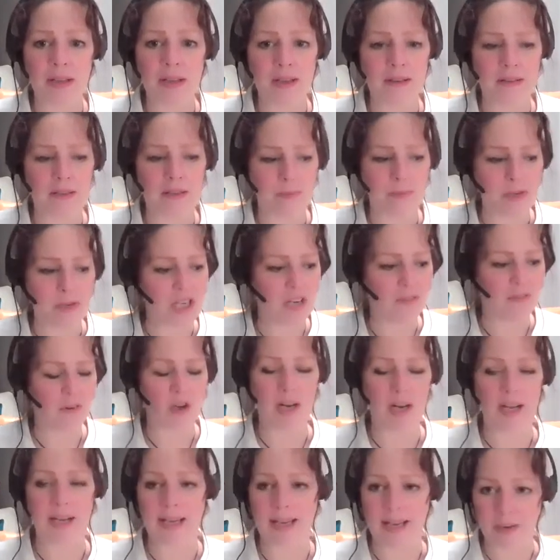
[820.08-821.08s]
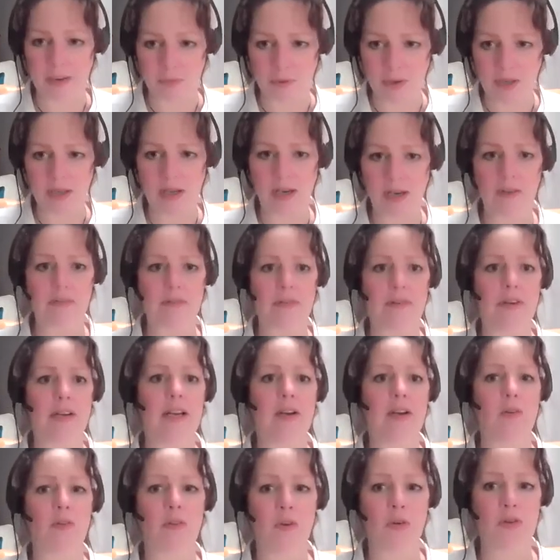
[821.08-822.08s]
especially if you're like in recovery
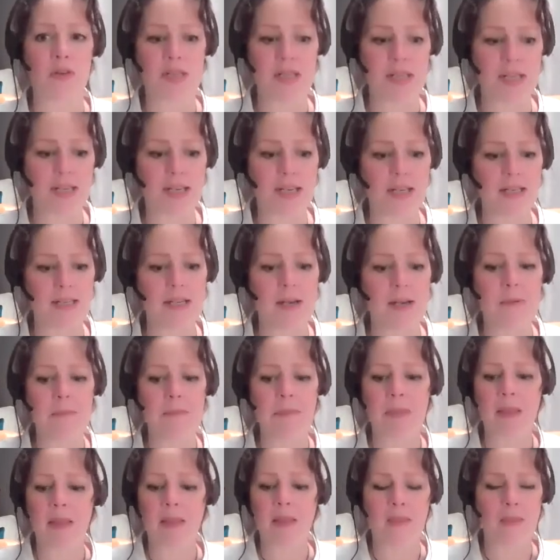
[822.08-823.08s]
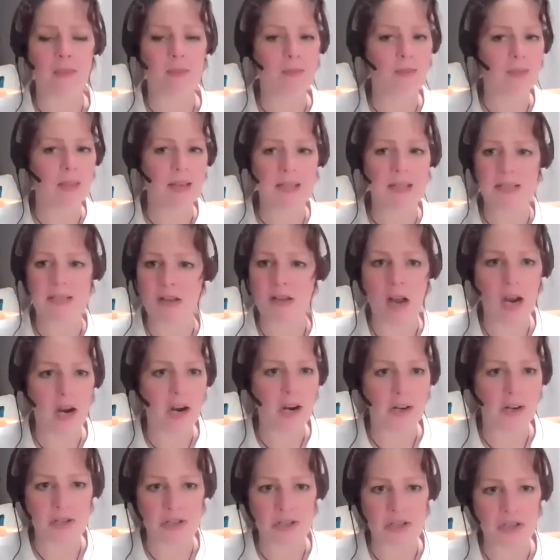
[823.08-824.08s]
or those things, it's not
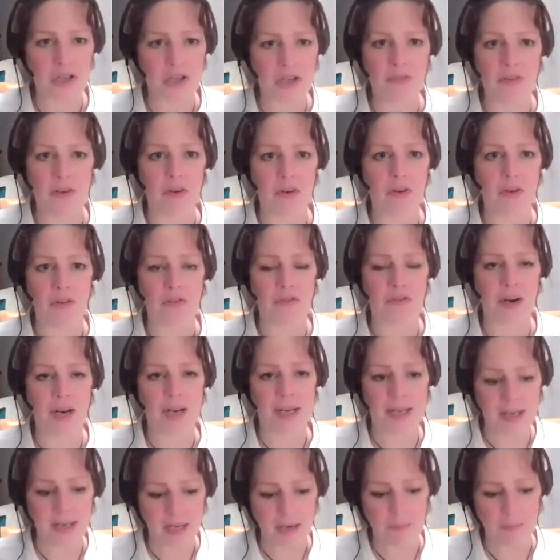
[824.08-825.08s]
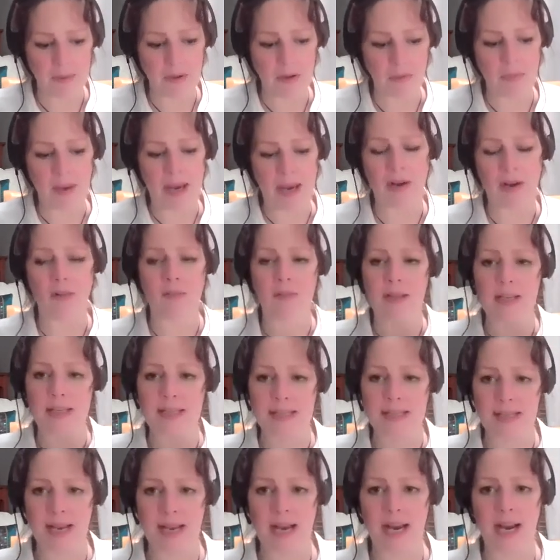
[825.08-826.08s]
going to serve you. You're fighting an uphill battle.
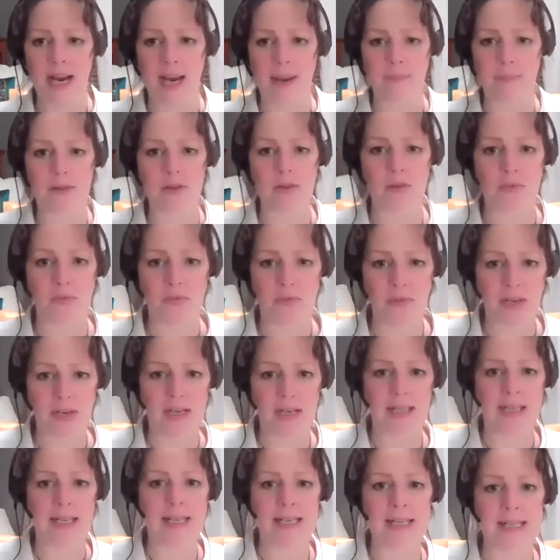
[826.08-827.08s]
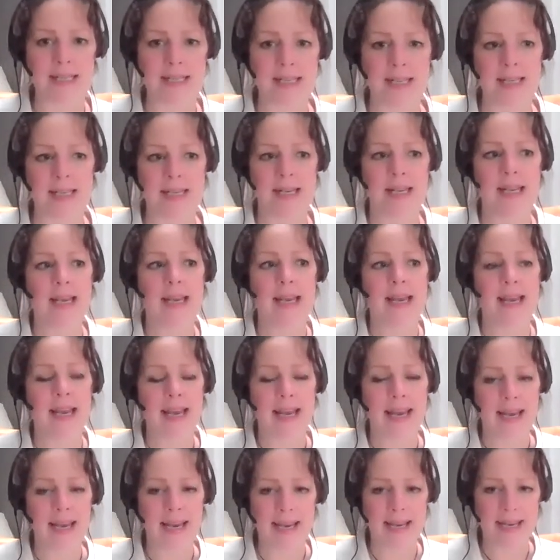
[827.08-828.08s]
It's time to really sit
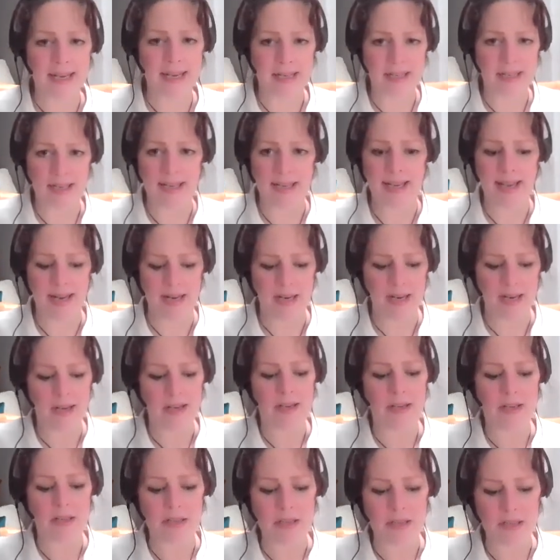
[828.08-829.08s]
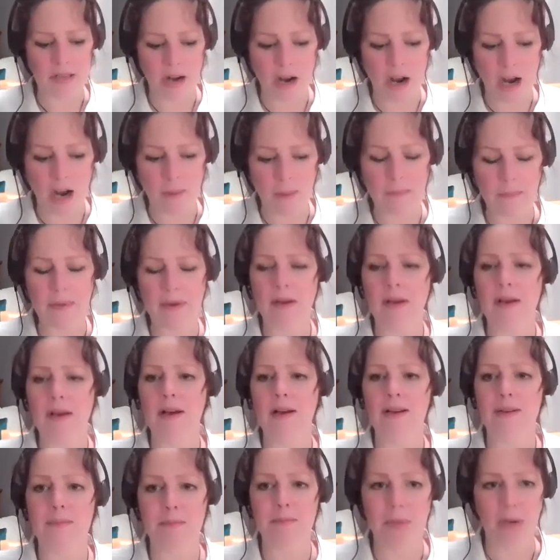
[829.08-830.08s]
and, again, stop,
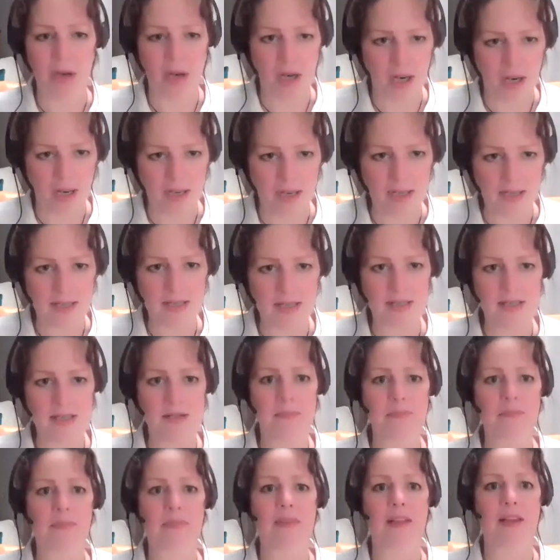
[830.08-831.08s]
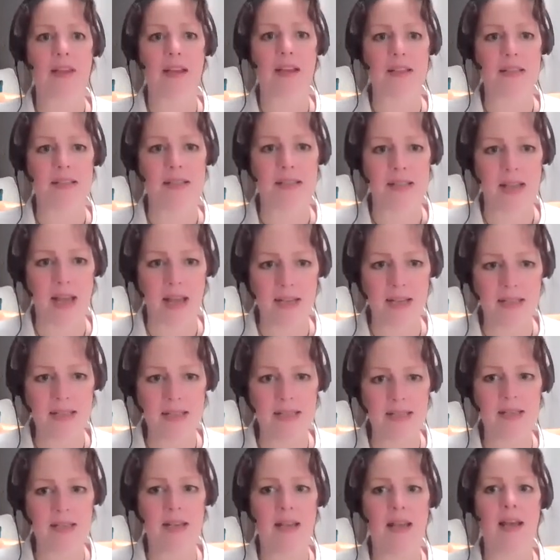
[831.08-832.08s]
pause,
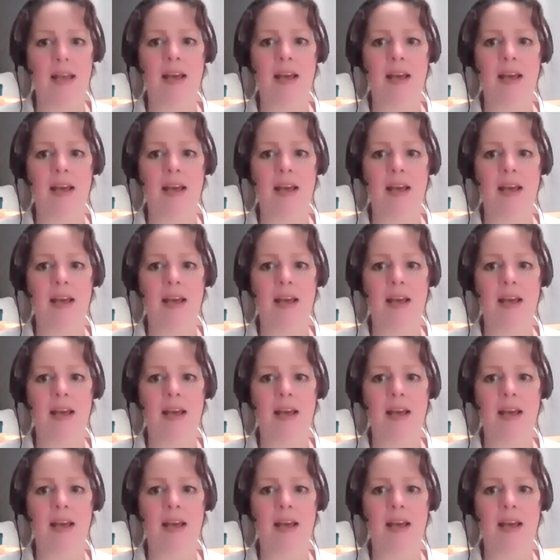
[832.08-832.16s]
assess,